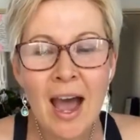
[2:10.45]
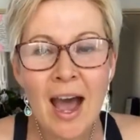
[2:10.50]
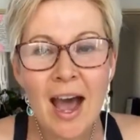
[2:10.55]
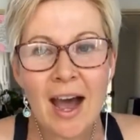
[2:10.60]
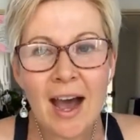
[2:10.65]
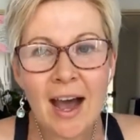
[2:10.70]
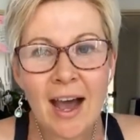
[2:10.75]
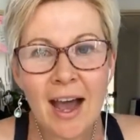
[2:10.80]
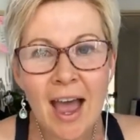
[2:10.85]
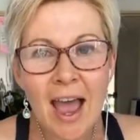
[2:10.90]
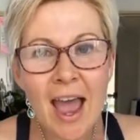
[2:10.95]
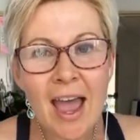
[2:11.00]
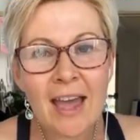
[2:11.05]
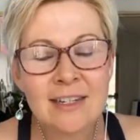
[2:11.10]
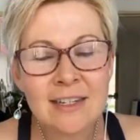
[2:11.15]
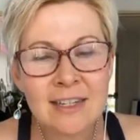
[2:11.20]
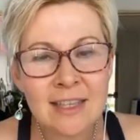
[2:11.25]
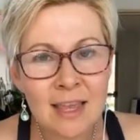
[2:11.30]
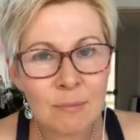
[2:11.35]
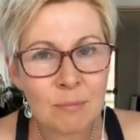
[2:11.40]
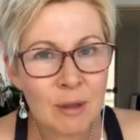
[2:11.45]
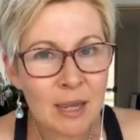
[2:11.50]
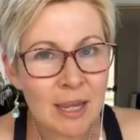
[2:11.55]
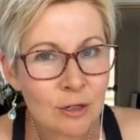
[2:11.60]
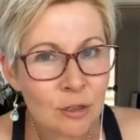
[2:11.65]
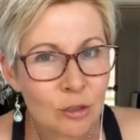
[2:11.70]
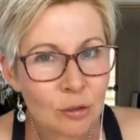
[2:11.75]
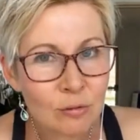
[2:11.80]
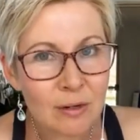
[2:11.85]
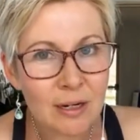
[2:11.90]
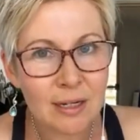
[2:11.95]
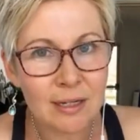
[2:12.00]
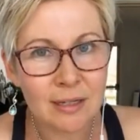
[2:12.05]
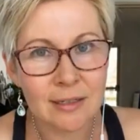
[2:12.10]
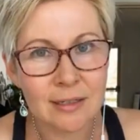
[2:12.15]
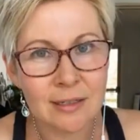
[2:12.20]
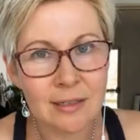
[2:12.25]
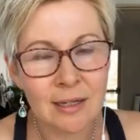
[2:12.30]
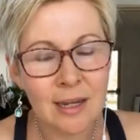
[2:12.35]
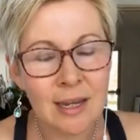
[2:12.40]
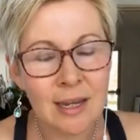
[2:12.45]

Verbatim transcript: uh, and they're being triggered